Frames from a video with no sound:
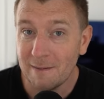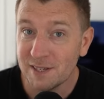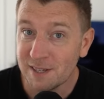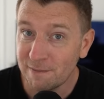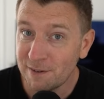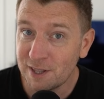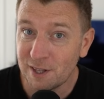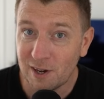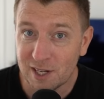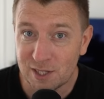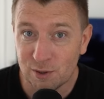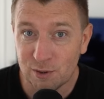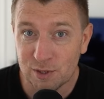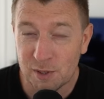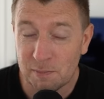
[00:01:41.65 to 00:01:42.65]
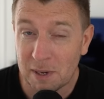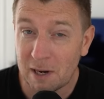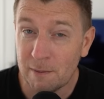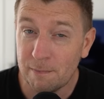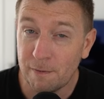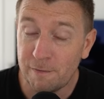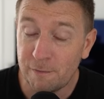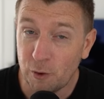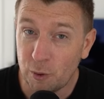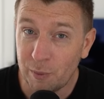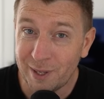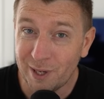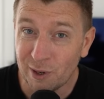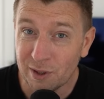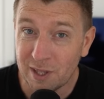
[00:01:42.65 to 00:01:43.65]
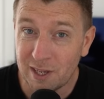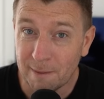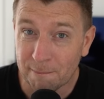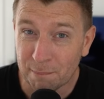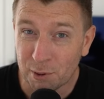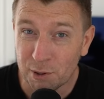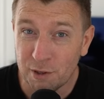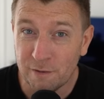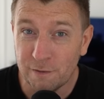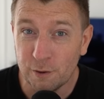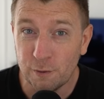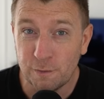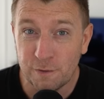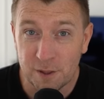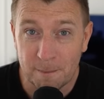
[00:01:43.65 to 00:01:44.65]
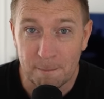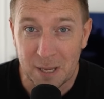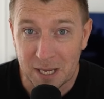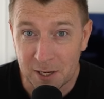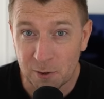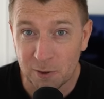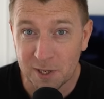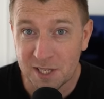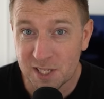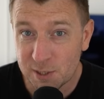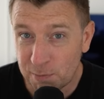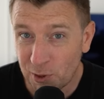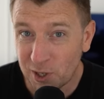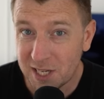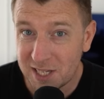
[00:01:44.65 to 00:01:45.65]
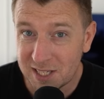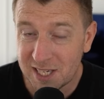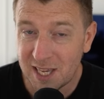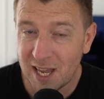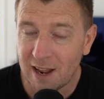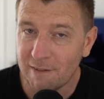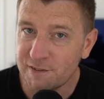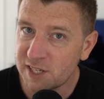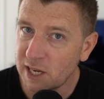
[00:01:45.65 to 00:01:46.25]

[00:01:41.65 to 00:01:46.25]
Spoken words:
Something that I talked about before we got the approval for the Bitcoin spot ETF.